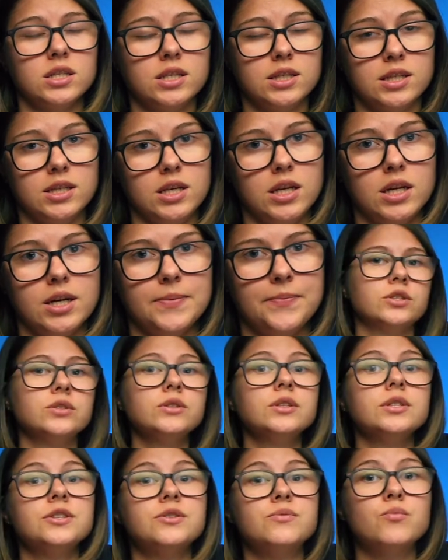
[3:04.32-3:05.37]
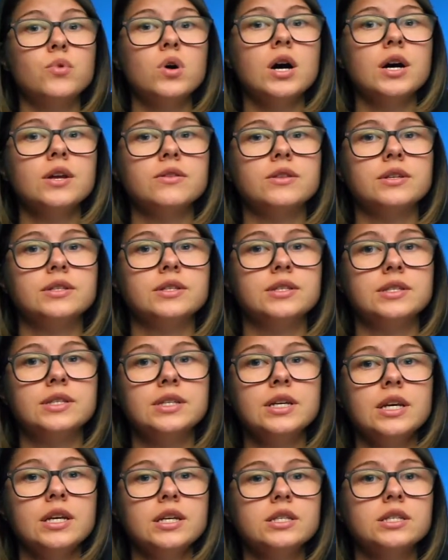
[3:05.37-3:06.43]
sick. To determine the
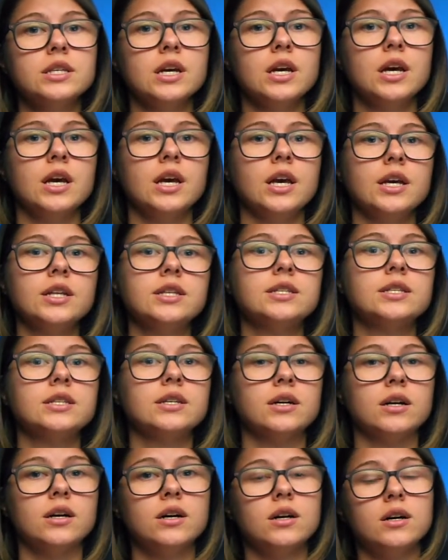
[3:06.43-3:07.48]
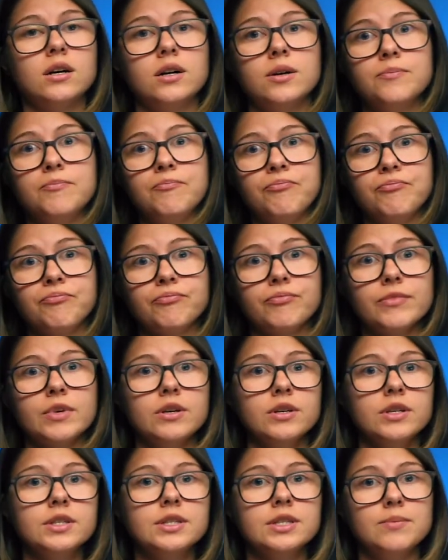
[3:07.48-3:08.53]
disease, it
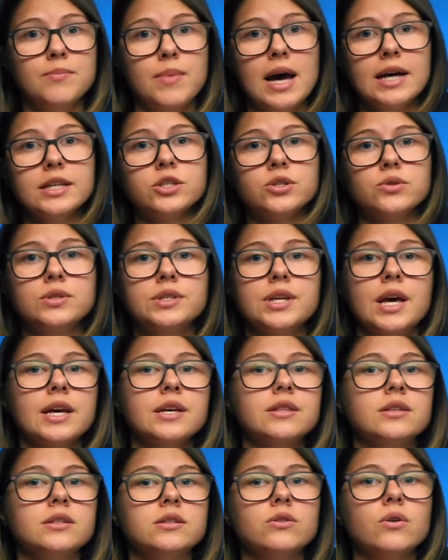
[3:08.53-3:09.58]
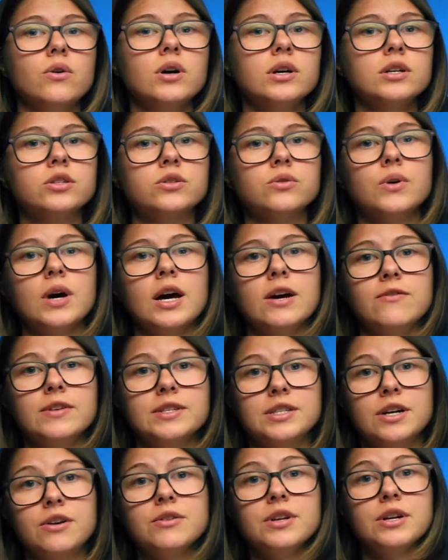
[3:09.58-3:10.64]
is the best to take the dog to a
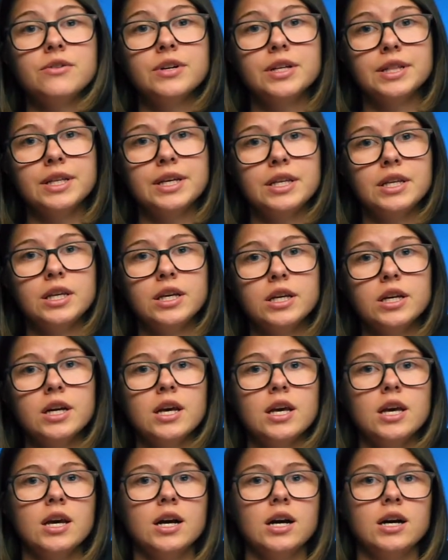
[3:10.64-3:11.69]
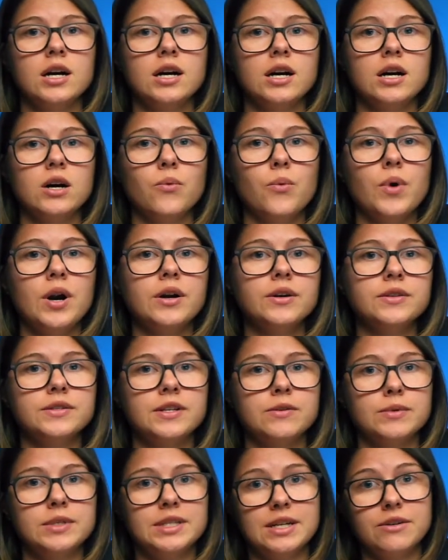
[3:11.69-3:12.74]
veterinary clinic where
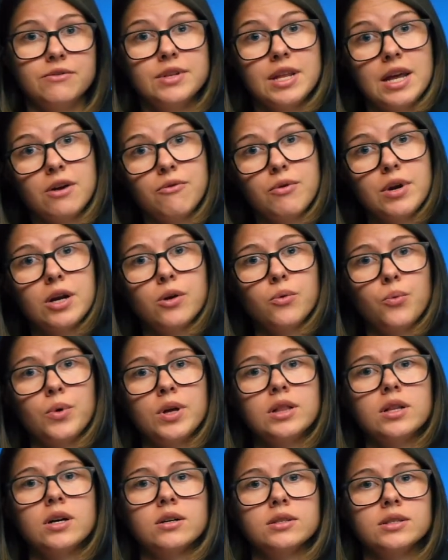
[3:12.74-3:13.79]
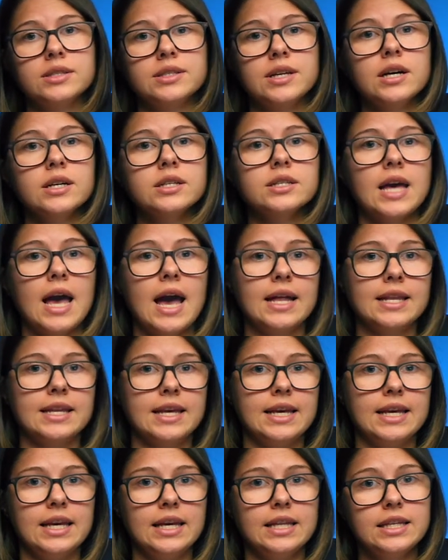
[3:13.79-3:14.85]
the veterinarian will conduct an
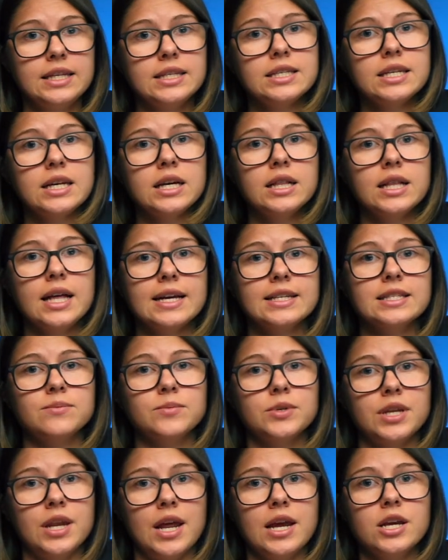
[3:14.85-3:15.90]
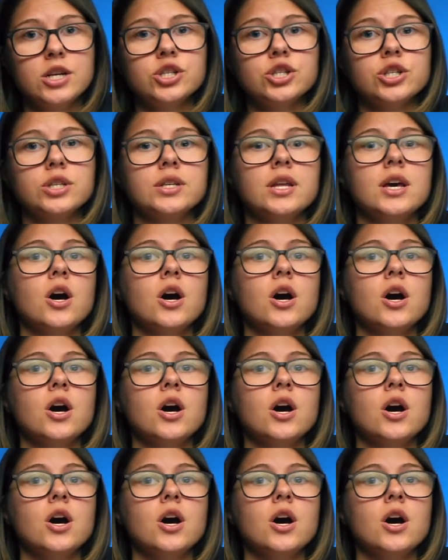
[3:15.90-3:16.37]
initial examination